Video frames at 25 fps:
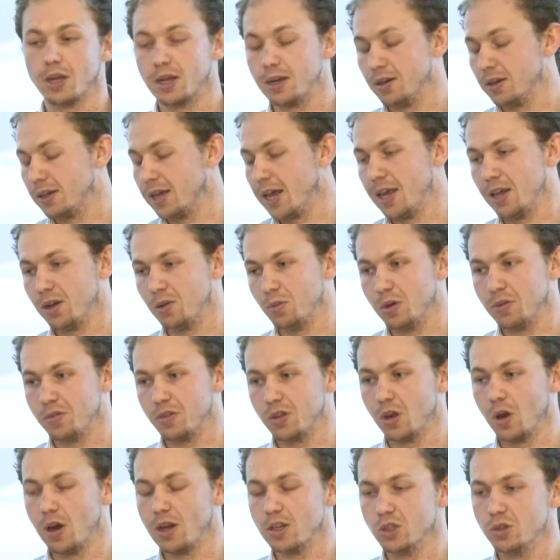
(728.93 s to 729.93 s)
And again, with
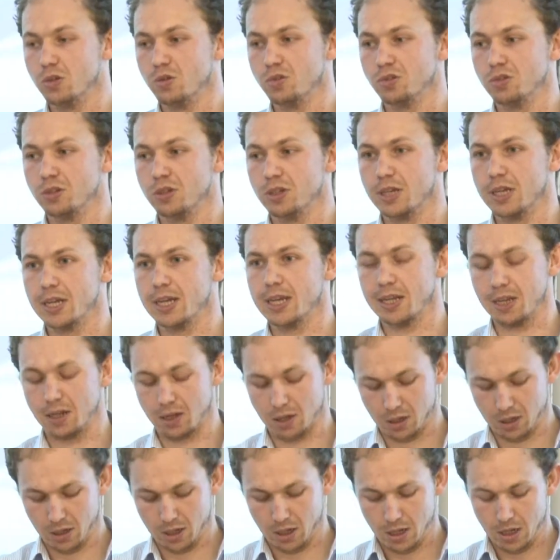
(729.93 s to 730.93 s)
Thai children
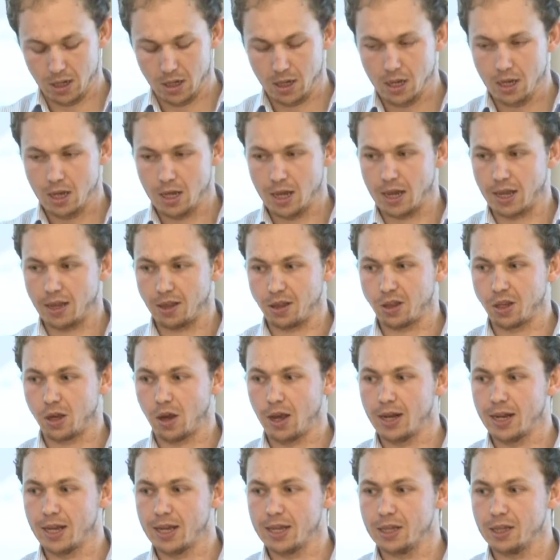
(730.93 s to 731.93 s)
in
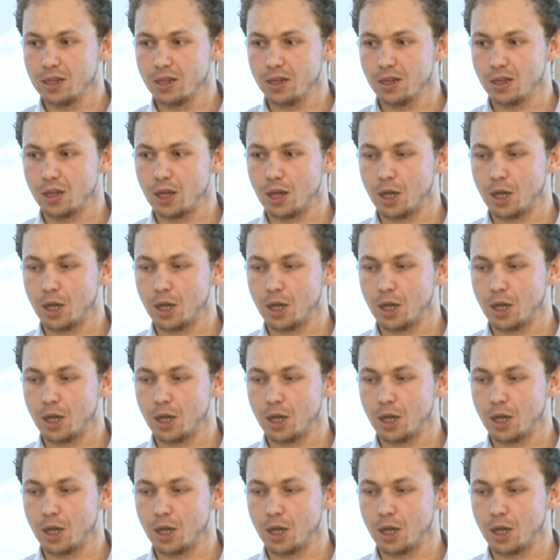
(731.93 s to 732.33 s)
Thailand,